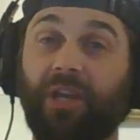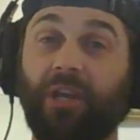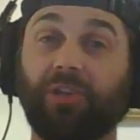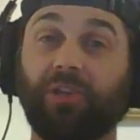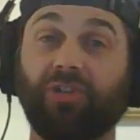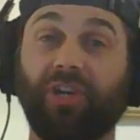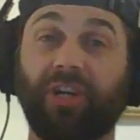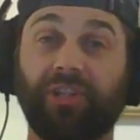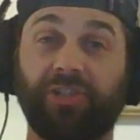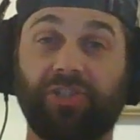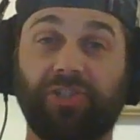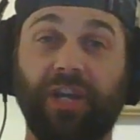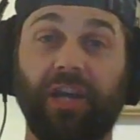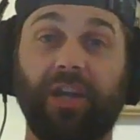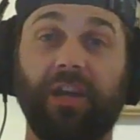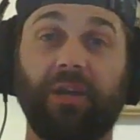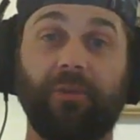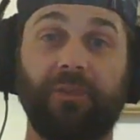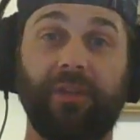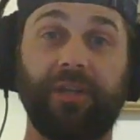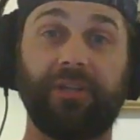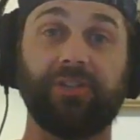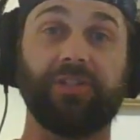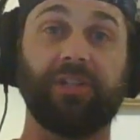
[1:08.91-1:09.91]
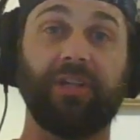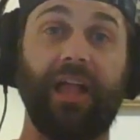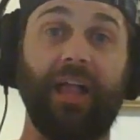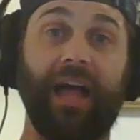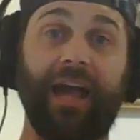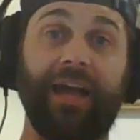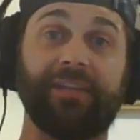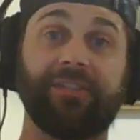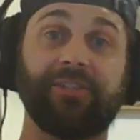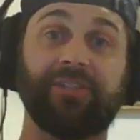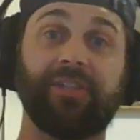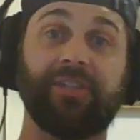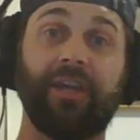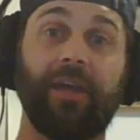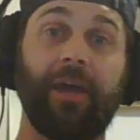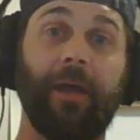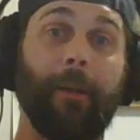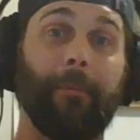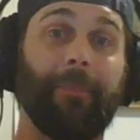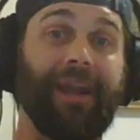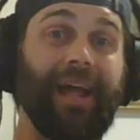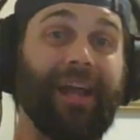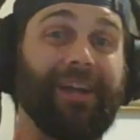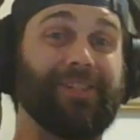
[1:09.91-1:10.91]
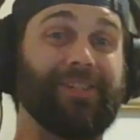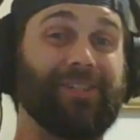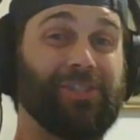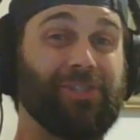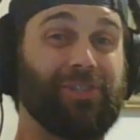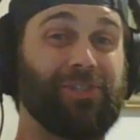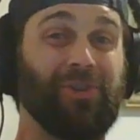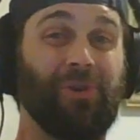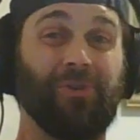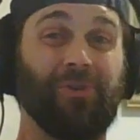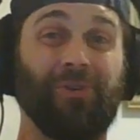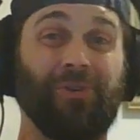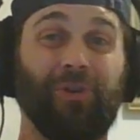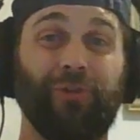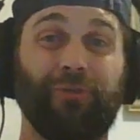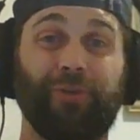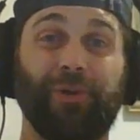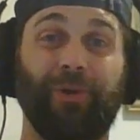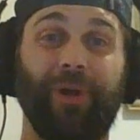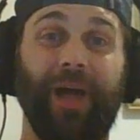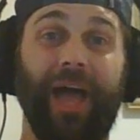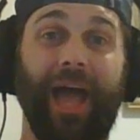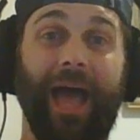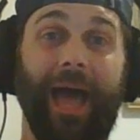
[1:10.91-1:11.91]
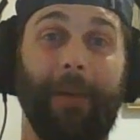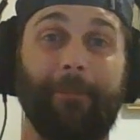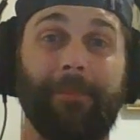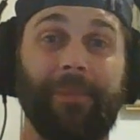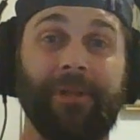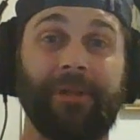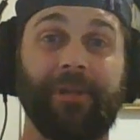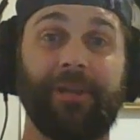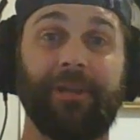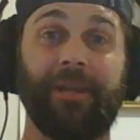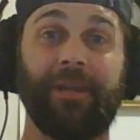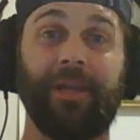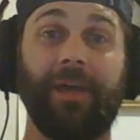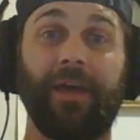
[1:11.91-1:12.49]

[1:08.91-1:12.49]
I'll try to check in with each class, but I just don't know if it'll happen.